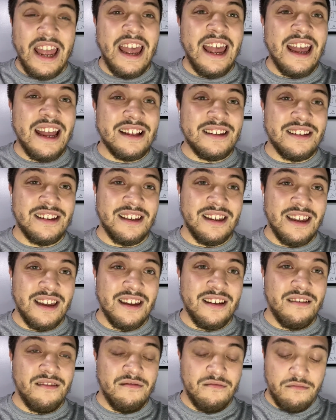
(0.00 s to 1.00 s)
had to
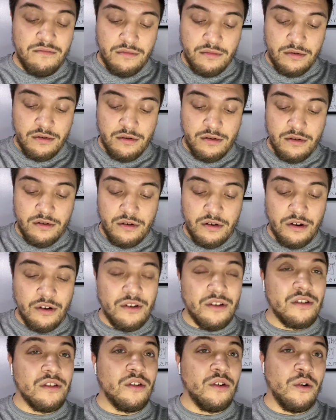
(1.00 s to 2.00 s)
get. There
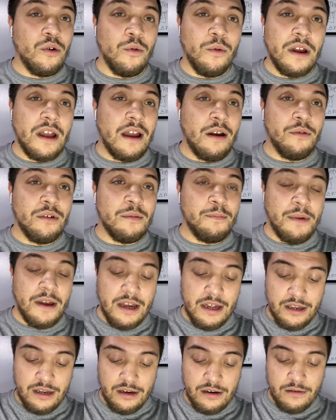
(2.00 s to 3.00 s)
is no way I was
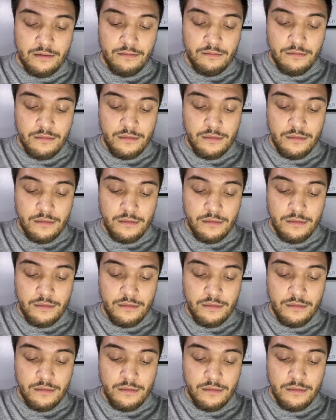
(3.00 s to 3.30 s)
passing them.